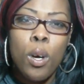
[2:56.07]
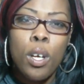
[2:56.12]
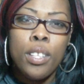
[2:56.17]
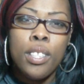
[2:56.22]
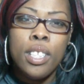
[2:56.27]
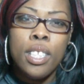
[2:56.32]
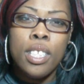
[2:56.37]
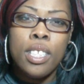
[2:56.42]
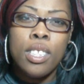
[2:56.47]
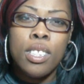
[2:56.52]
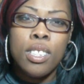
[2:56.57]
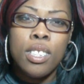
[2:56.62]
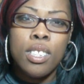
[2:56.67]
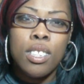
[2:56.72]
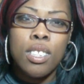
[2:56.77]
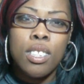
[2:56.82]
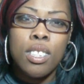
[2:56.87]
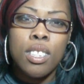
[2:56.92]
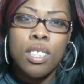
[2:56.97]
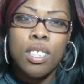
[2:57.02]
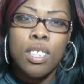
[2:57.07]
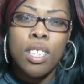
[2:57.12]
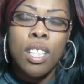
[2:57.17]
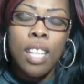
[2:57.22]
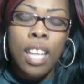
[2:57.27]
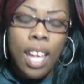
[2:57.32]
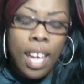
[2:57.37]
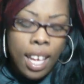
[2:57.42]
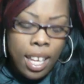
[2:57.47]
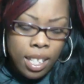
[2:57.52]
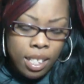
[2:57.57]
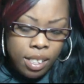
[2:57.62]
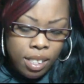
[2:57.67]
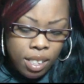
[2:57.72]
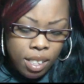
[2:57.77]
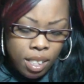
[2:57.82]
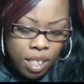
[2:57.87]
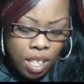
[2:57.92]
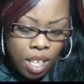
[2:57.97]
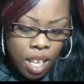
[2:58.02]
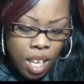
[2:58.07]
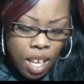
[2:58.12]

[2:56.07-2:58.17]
on this lace